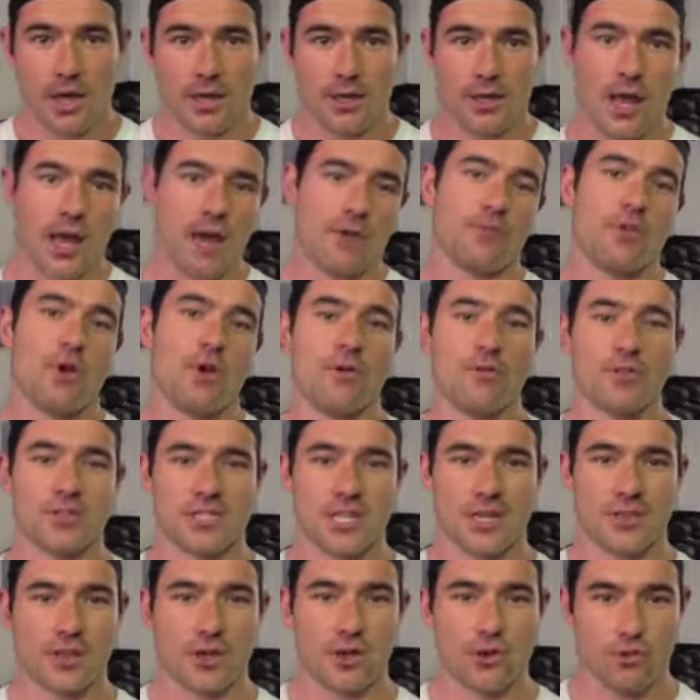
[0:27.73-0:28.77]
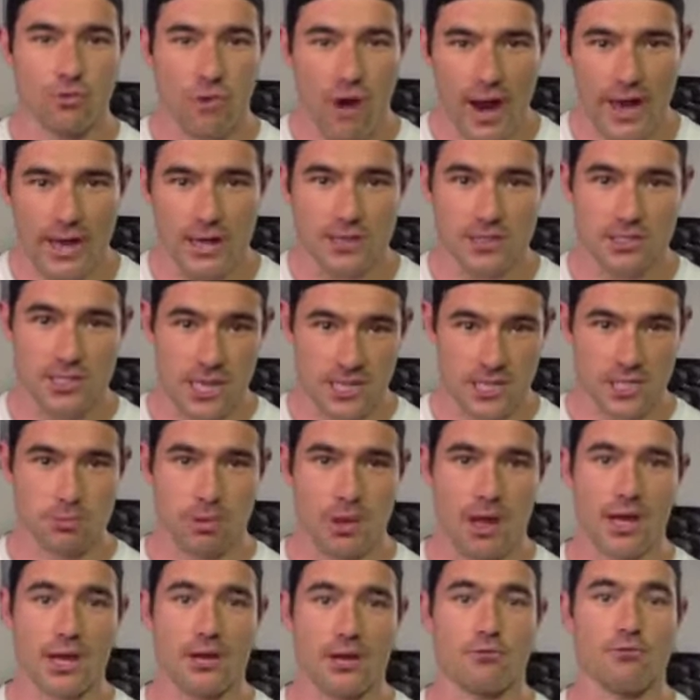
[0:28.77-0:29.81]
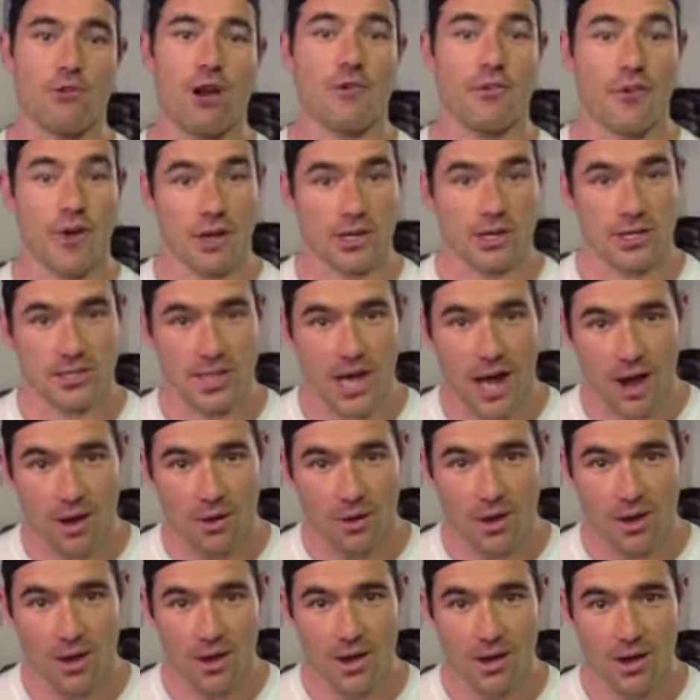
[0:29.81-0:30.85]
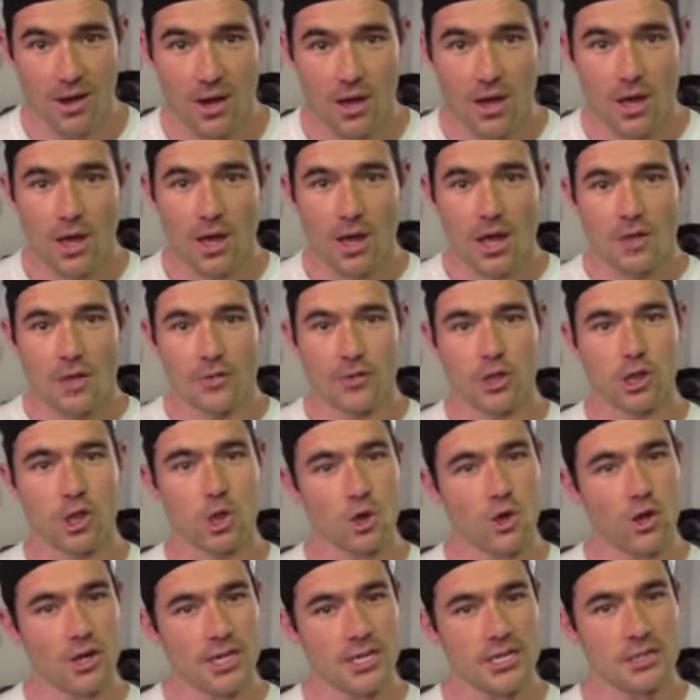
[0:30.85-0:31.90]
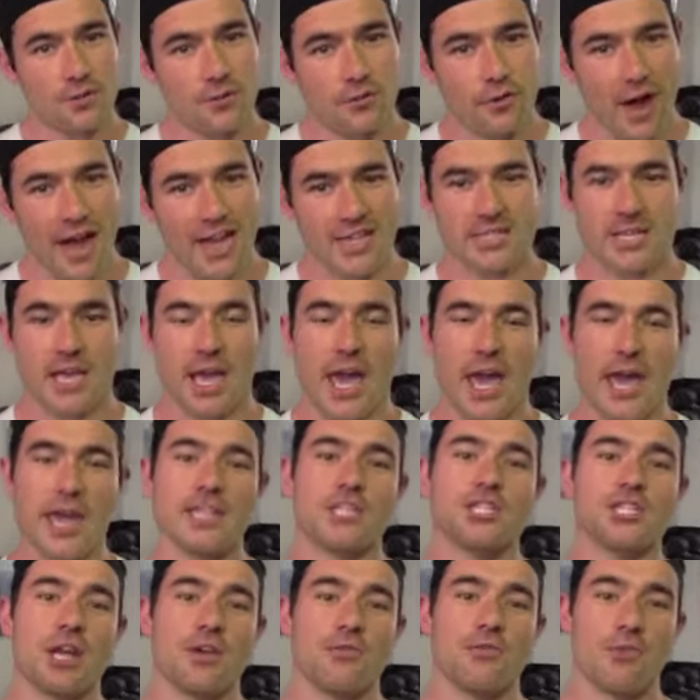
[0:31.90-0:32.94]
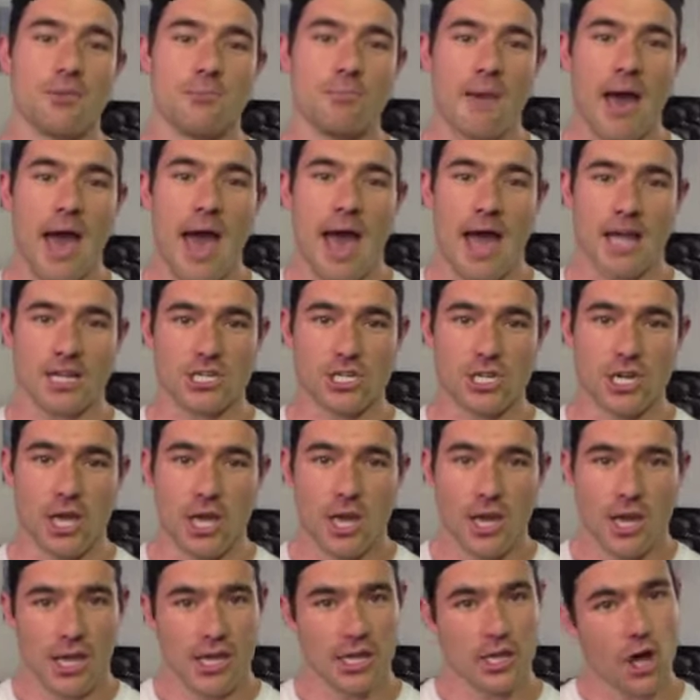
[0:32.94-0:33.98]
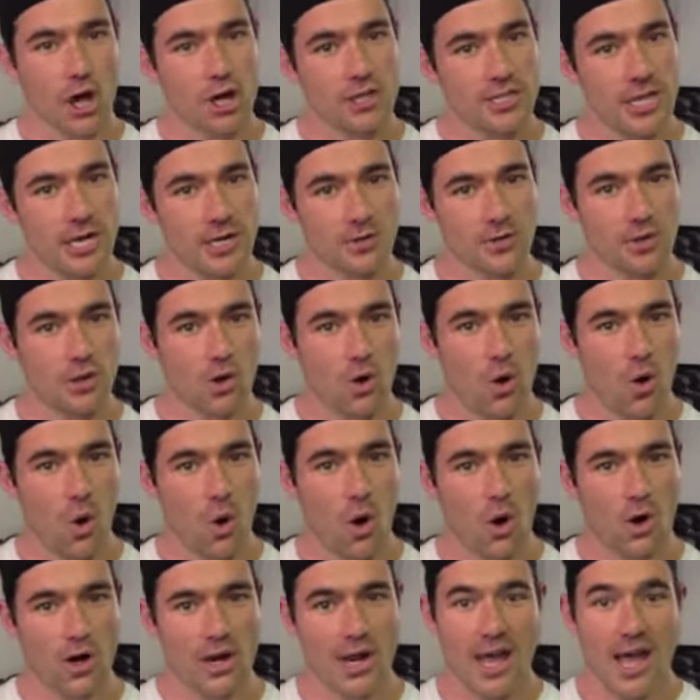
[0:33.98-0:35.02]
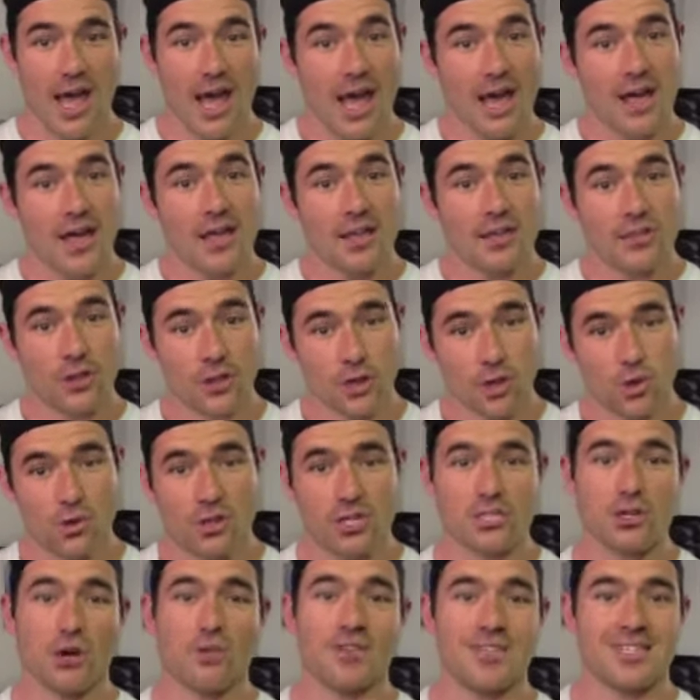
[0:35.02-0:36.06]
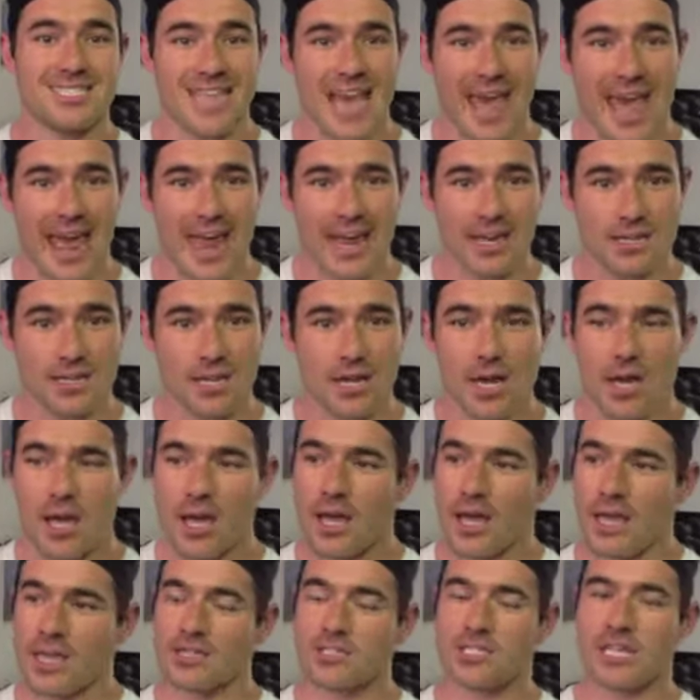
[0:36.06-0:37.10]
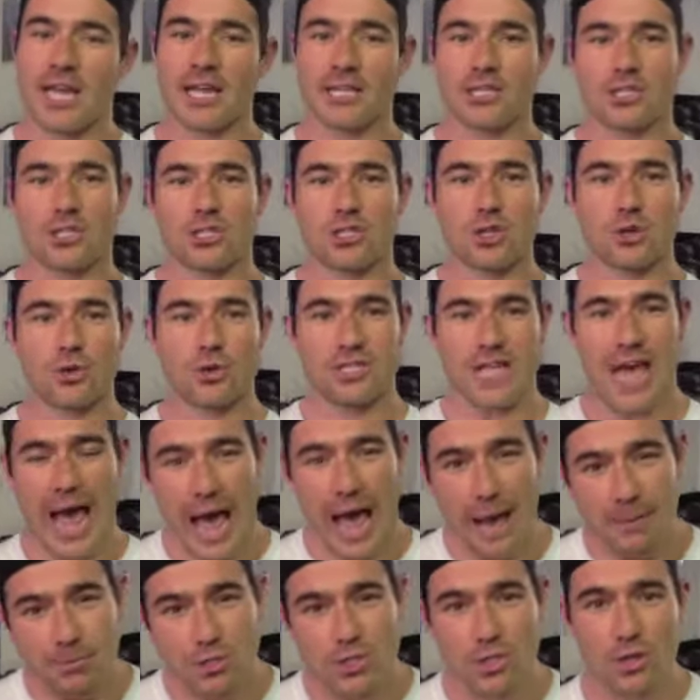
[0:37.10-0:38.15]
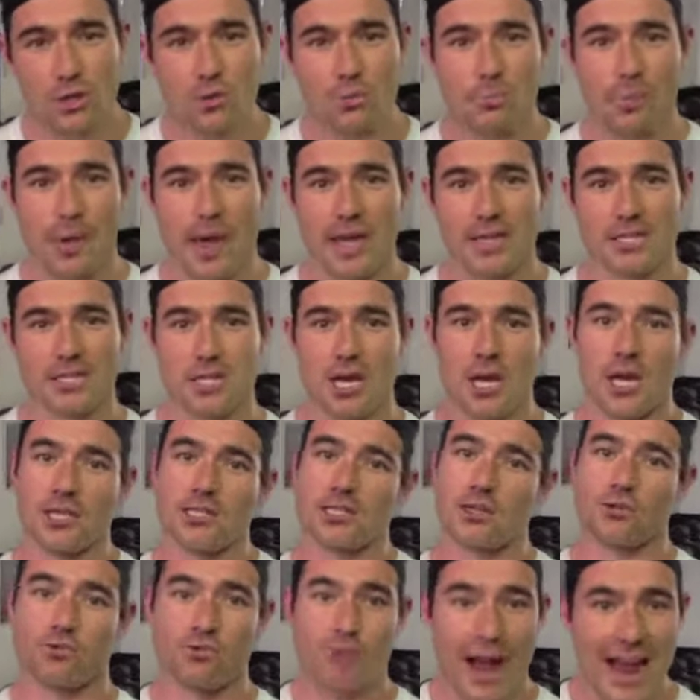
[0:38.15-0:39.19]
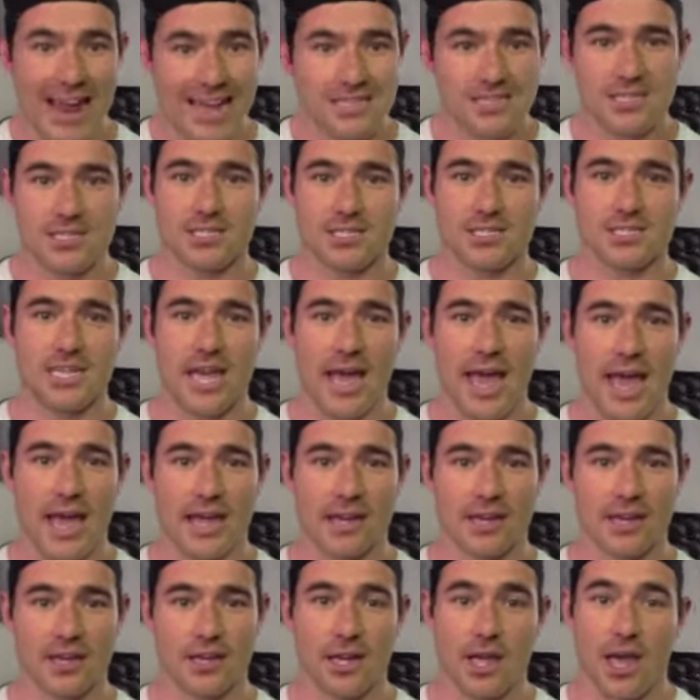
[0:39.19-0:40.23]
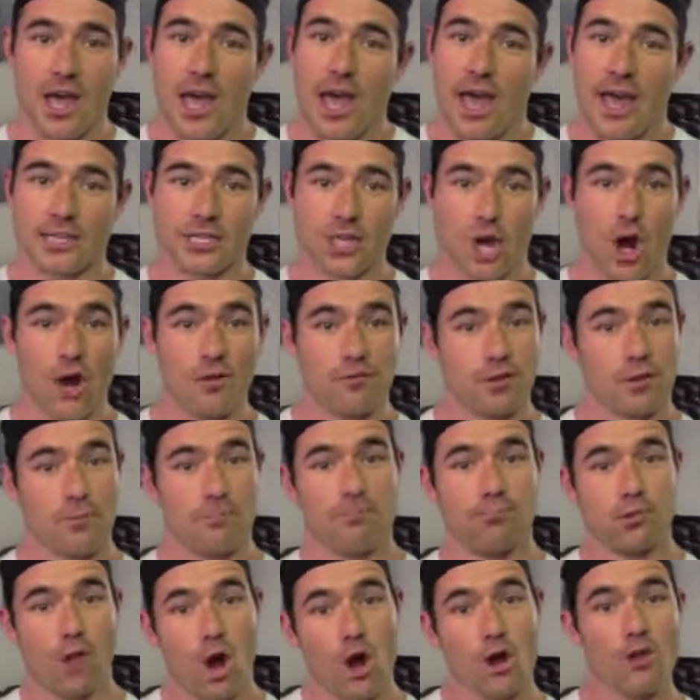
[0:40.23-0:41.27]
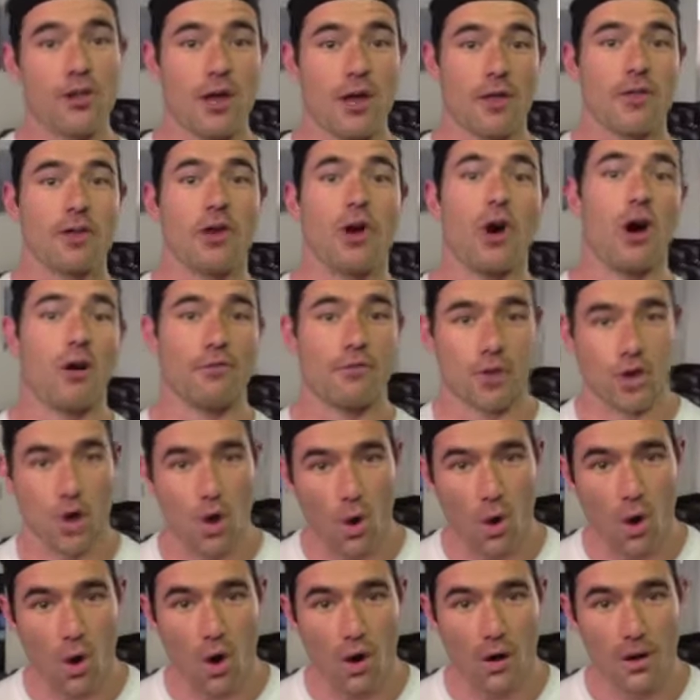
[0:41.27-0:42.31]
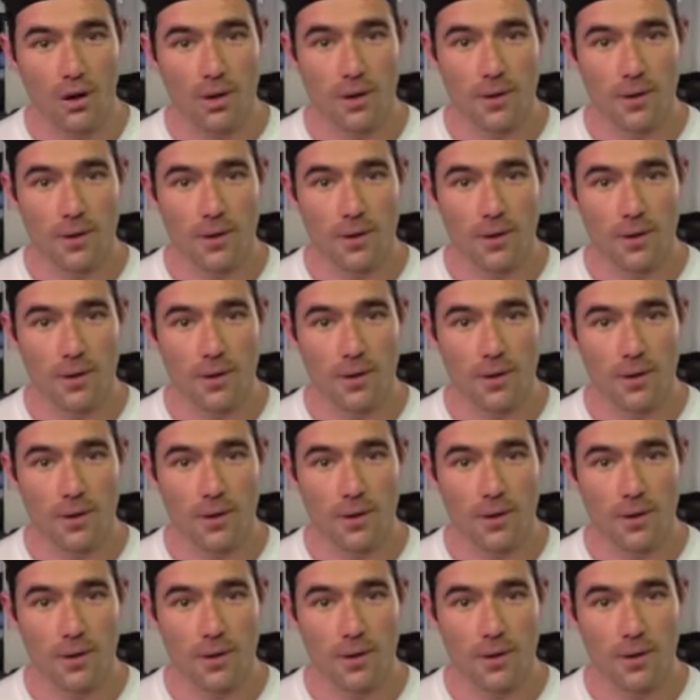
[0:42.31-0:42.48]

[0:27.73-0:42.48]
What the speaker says: Now, have you ever seen the great tennis player Rafael Nadal? The look on his face each and every match he goes out on the court, the look is of intent. Intent to do his absolute best to raise his standard and to hopefully blow the other guy off the court.